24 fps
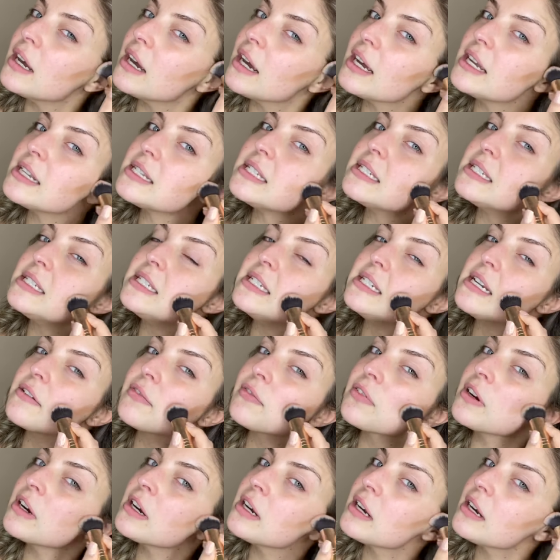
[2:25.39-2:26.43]
it's
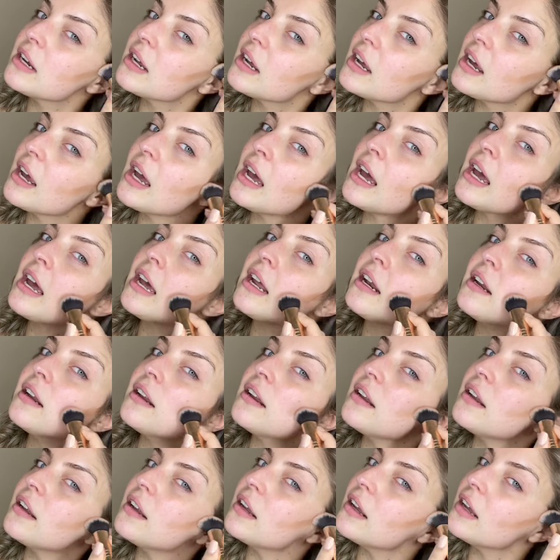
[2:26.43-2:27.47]
different and